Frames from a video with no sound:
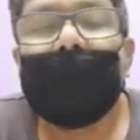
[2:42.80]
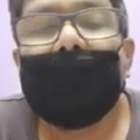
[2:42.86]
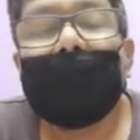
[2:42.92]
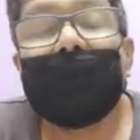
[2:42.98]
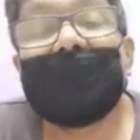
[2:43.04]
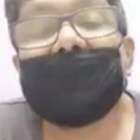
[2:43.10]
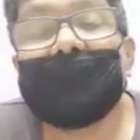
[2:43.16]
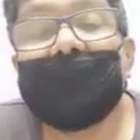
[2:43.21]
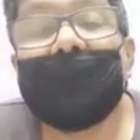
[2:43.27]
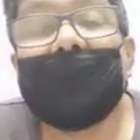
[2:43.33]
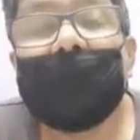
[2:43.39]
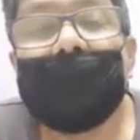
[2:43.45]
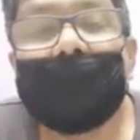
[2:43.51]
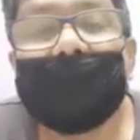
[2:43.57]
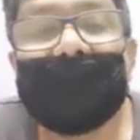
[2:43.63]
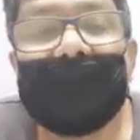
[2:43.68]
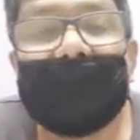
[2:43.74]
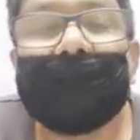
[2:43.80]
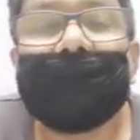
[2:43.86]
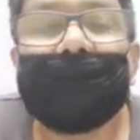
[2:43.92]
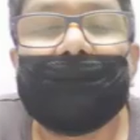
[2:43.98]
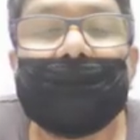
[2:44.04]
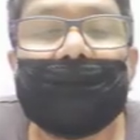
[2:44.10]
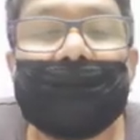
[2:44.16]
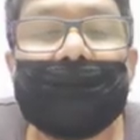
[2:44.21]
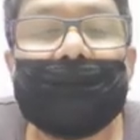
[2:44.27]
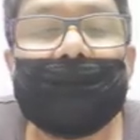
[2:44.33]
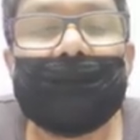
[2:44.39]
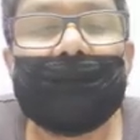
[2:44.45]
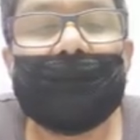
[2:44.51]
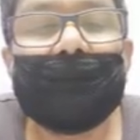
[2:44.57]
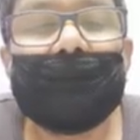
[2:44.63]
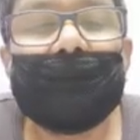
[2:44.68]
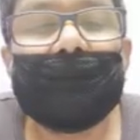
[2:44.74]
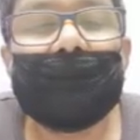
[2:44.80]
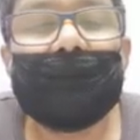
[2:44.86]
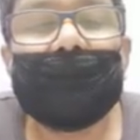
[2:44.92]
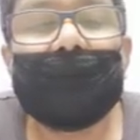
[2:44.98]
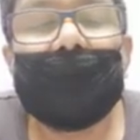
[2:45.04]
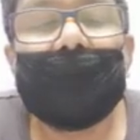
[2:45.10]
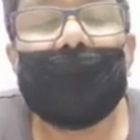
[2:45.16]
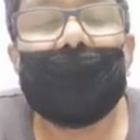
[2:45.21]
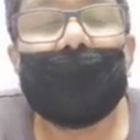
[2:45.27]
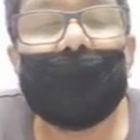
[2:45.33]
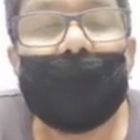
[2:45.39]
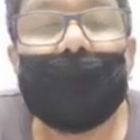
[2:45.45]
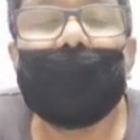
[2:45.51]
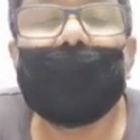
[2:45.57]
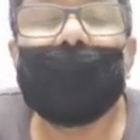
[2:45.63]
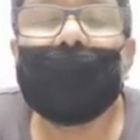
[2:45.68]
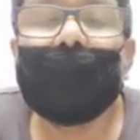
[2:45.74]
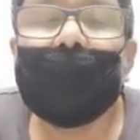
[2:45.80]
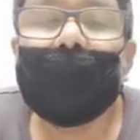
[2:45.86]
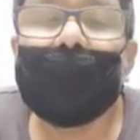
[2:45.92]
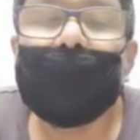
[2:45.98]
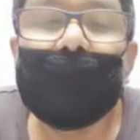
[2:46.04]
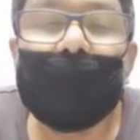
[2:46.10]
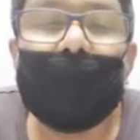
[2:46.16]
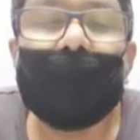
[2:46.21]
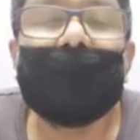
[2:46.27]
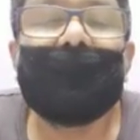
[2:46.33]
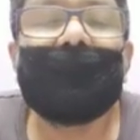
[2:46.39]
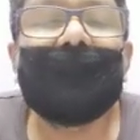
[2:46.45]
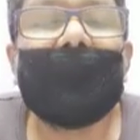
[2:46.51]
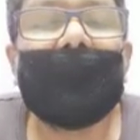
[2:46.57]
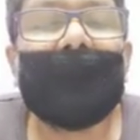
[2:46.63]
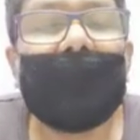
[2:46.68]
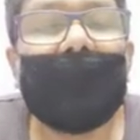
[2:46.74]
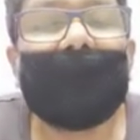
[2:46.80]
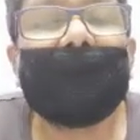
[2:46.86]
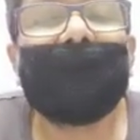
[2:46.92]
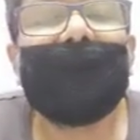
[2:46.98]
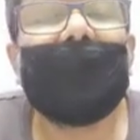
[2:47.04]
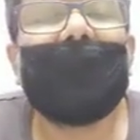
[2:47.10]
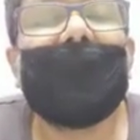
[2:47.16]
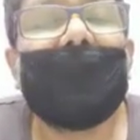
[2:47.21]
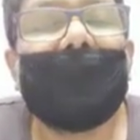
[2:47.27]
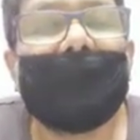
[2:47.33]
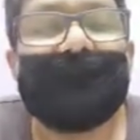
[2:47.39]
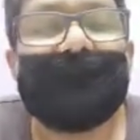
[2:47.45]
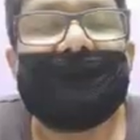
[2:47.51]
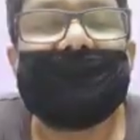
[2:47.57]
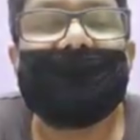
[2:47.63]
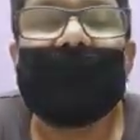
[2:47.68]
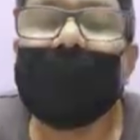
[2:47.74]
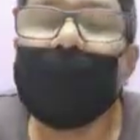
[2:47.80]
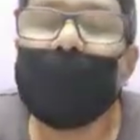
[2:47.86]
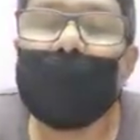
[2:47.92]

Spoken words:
But think of them who don't have the eyes.